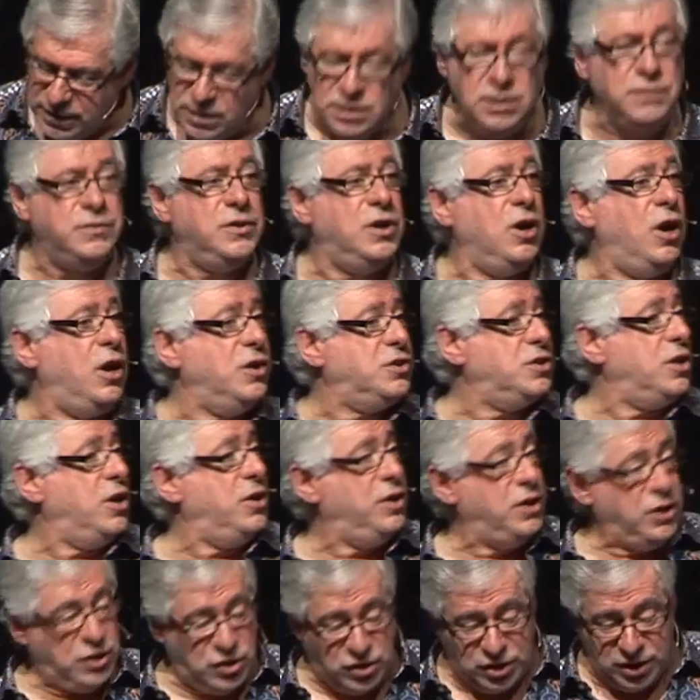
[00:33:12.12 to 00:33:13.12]
of God's
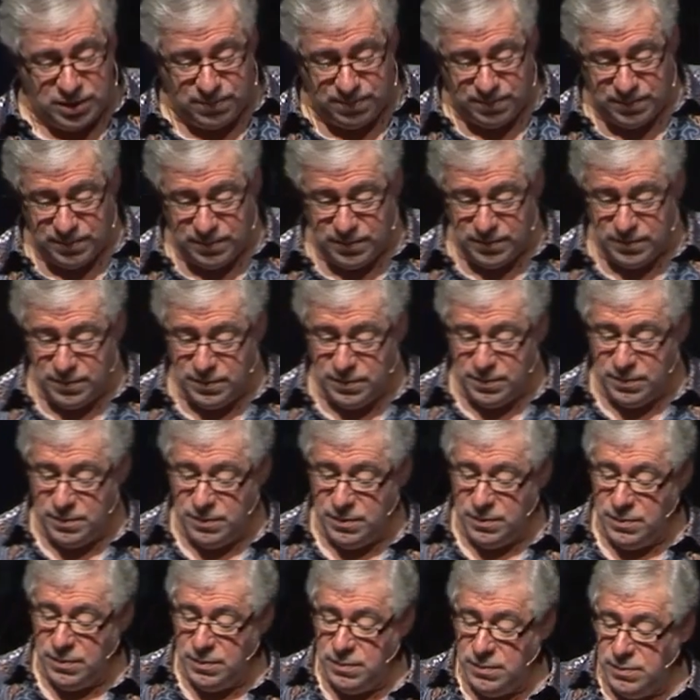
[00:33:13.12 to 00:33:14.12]
ownership
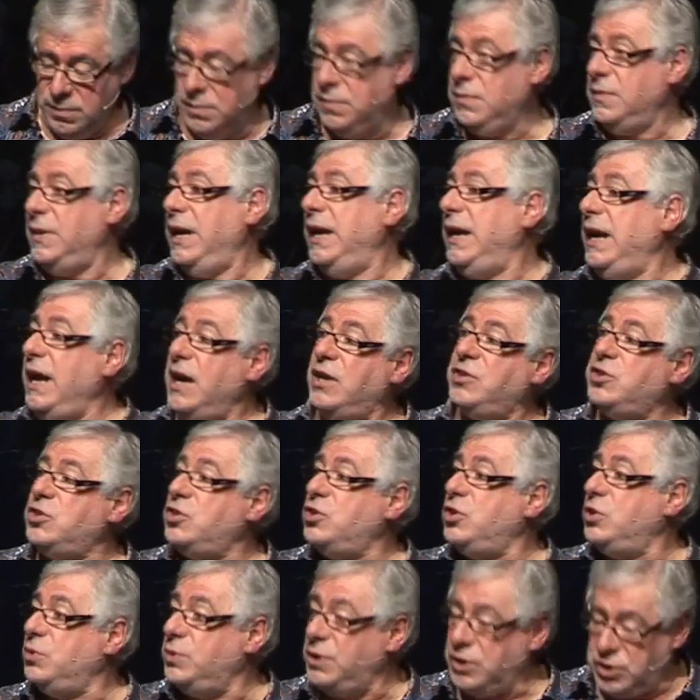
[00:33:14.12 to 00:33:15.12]
and our
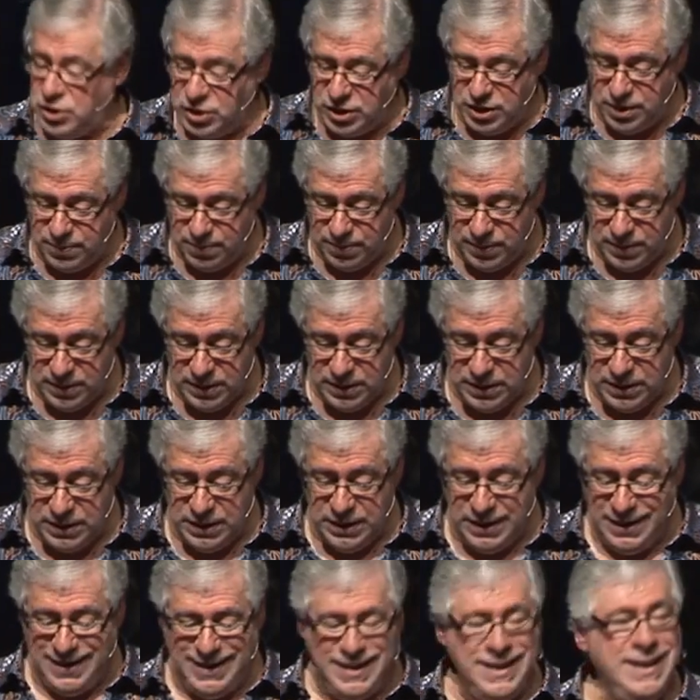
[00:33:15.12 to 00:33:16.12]
stewardship,
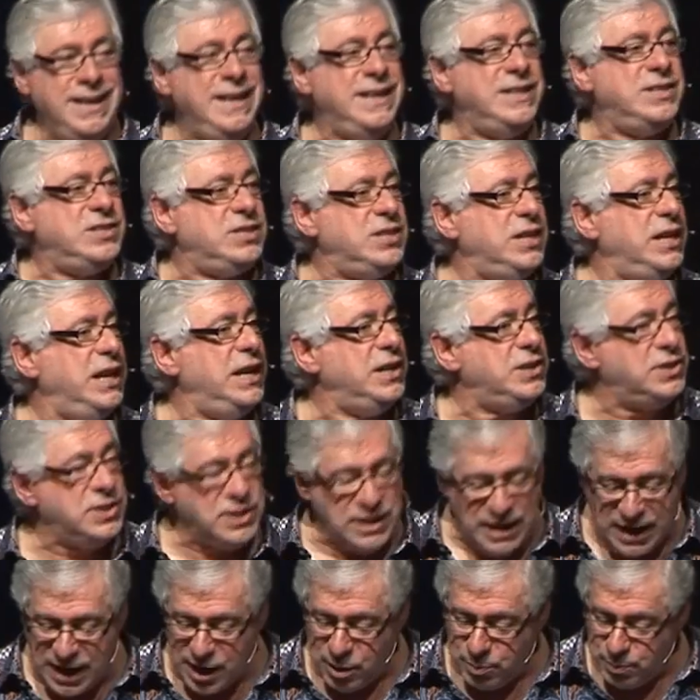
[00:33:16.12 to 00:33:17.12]
it tests
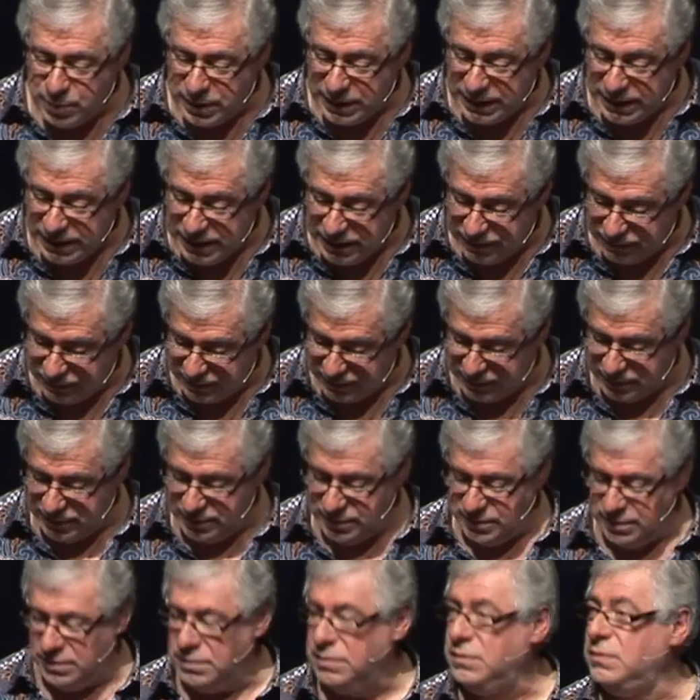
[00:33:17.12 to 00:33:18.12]
our beliefs.
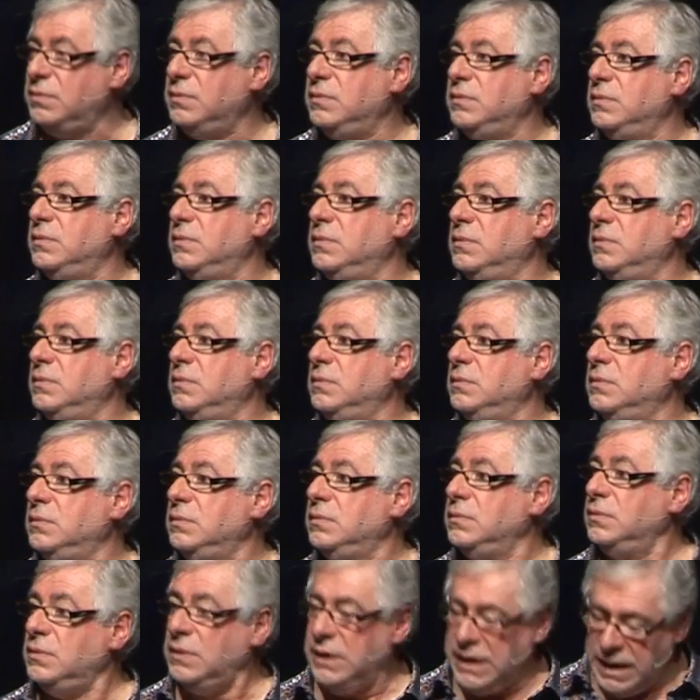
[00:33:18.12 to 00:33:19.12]

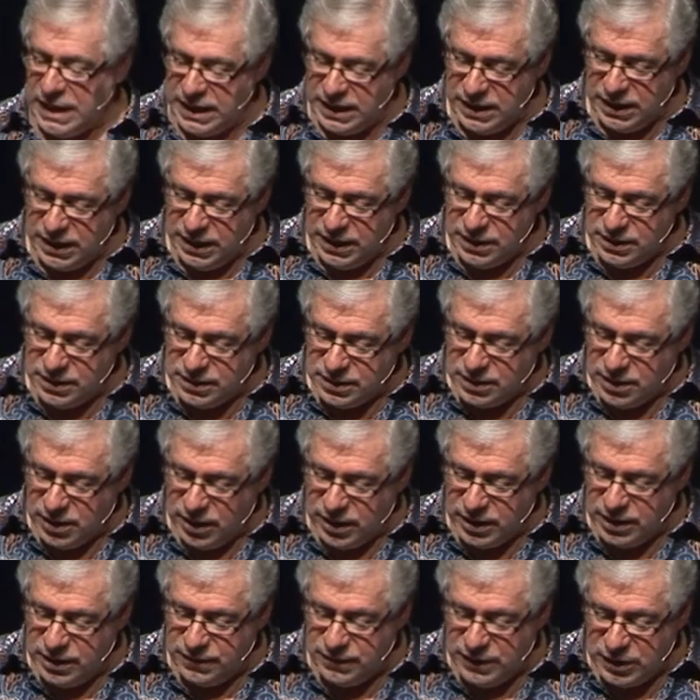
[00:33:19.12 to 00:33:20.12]
And it
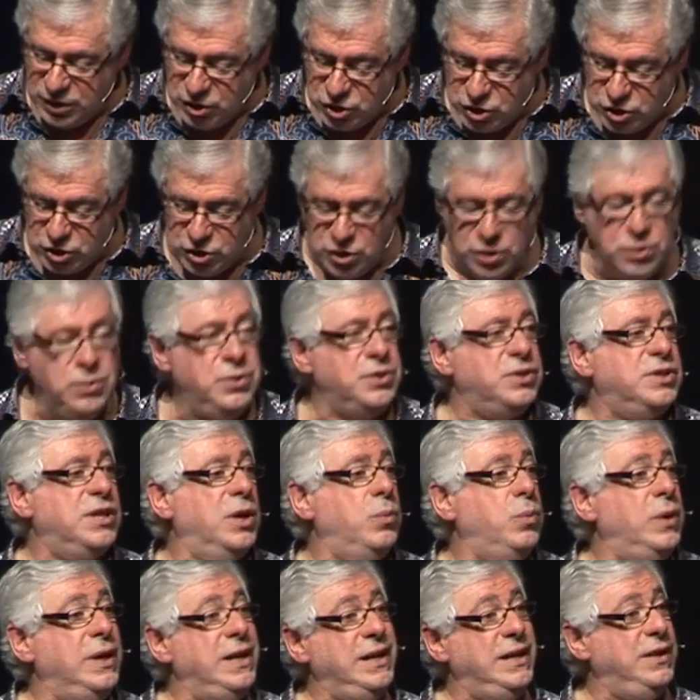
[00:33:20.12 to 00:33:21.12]
kind of ensures
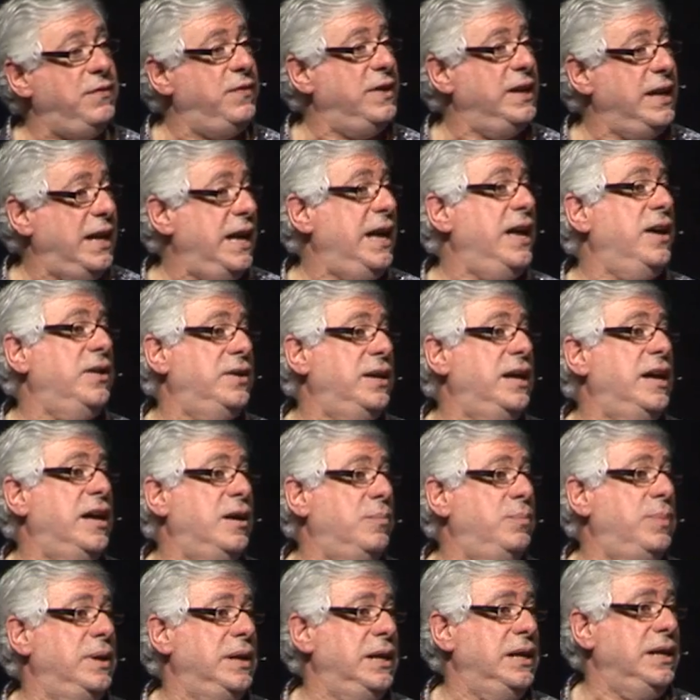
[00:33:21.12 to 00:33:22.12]
that we're living out our
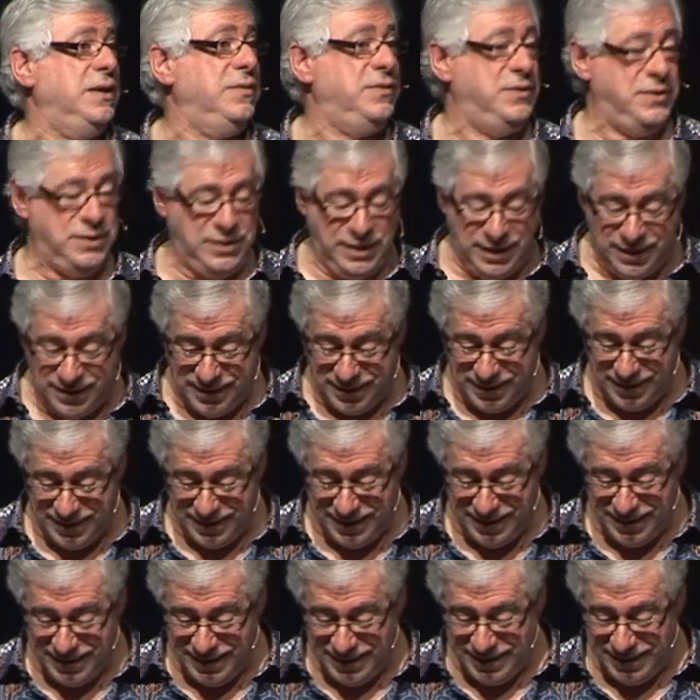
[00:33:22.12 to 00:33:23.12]
beliefs.
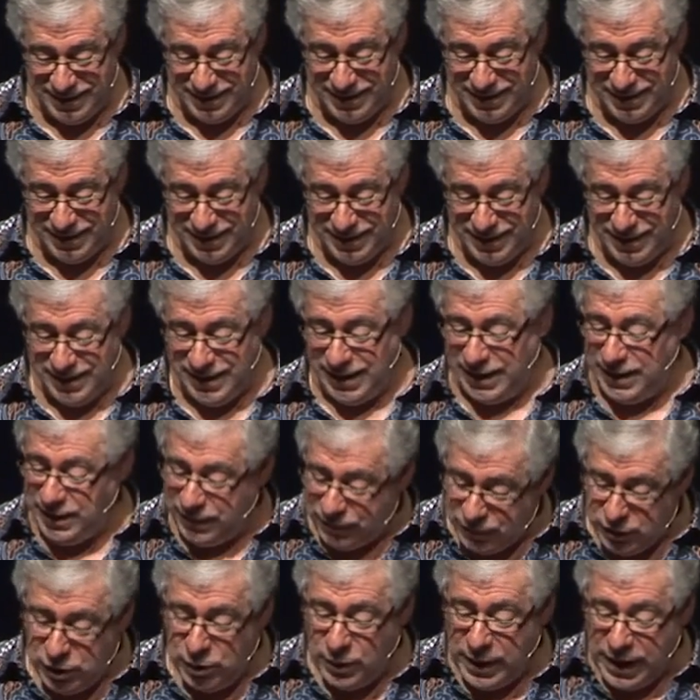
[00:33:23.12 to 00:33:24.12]
And
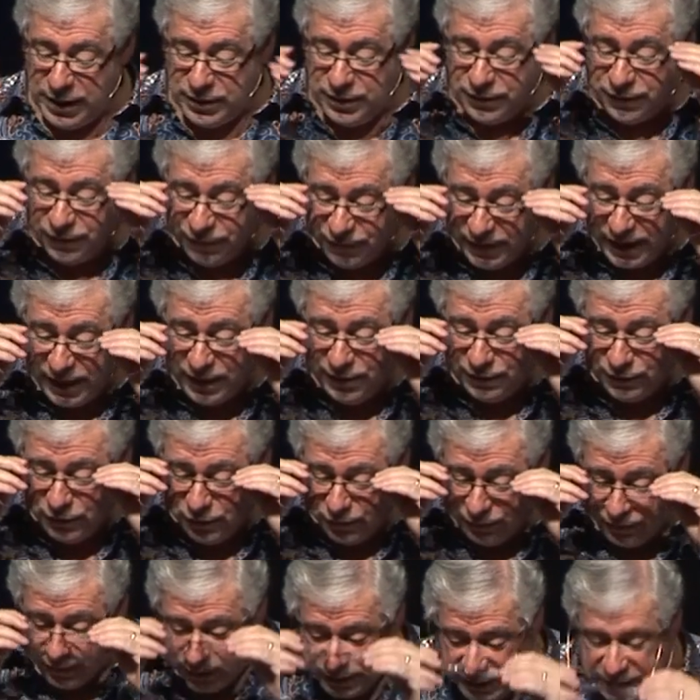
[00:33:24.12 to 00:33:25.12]
if you are a faithful
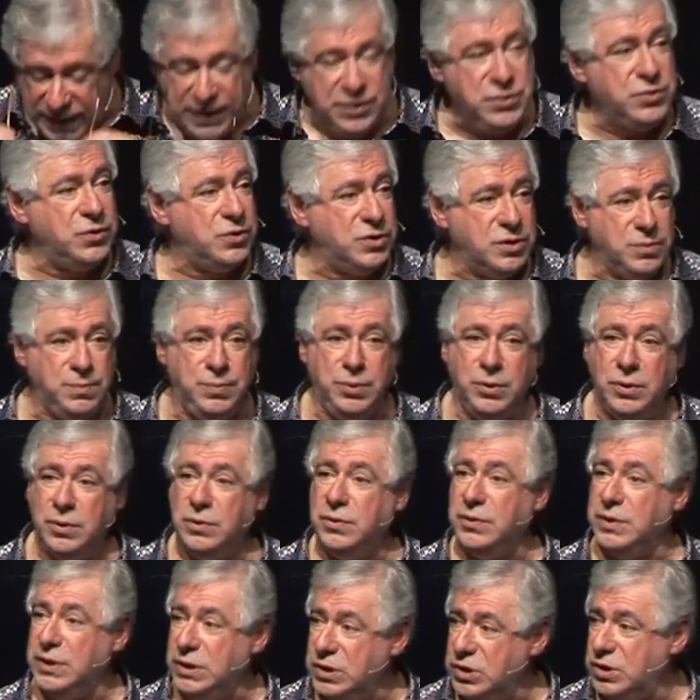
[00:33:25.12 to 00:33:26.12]
financial
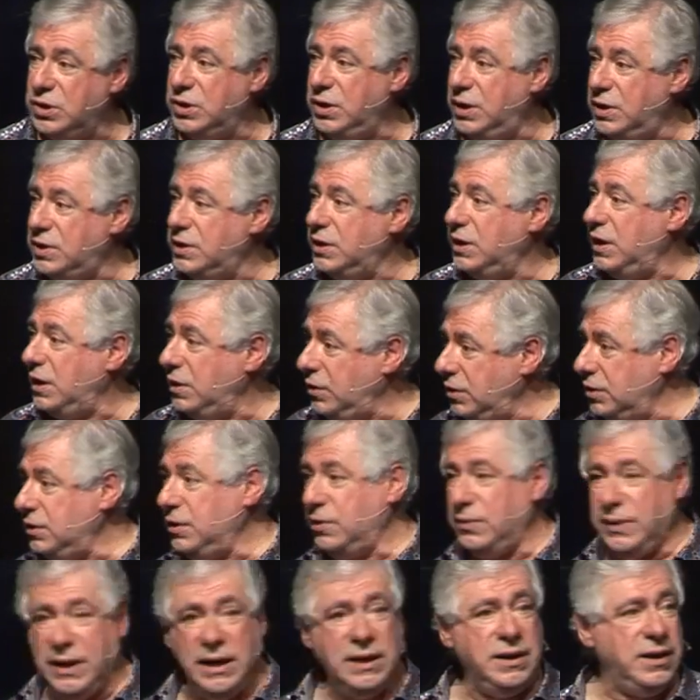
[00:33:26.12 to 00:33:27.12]
supporter of the church, and I look
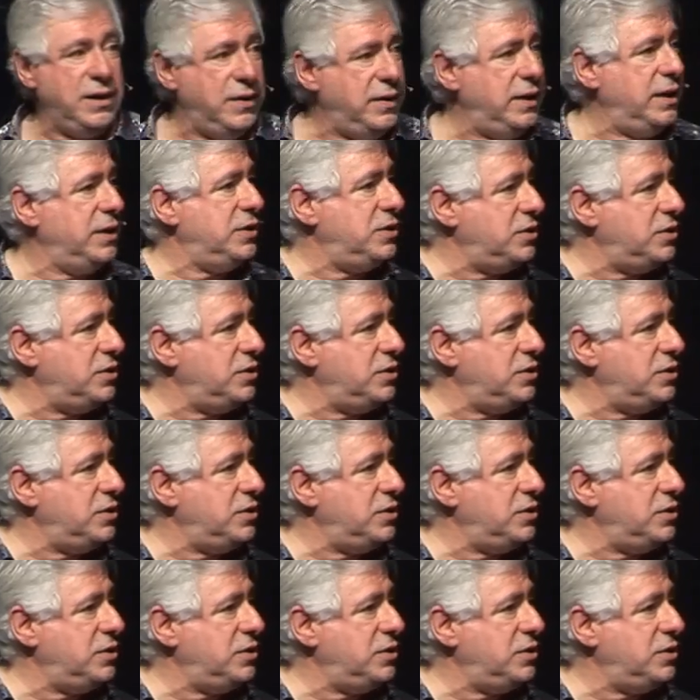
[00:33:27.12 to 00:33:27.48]
around, I think